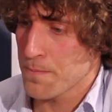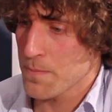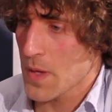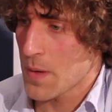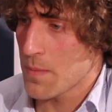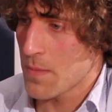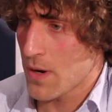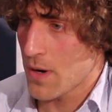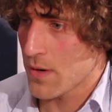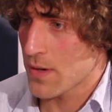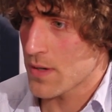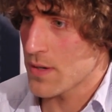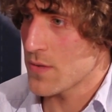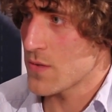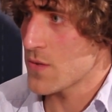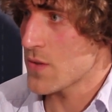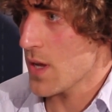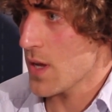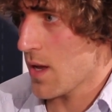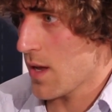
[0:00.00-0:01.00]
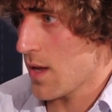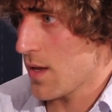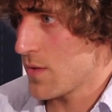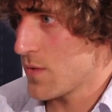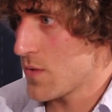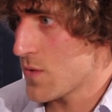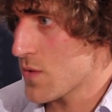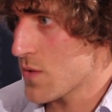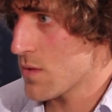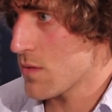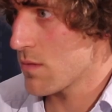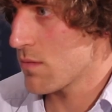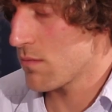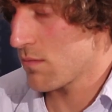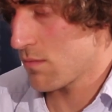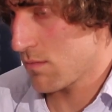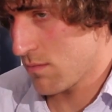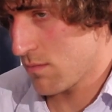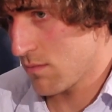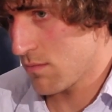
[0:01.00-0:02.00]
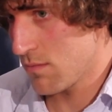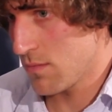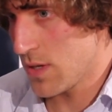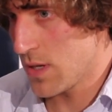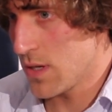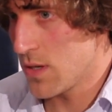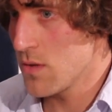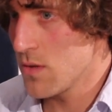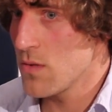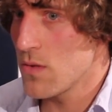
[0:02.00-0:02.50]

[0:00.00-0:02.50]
Americans and EU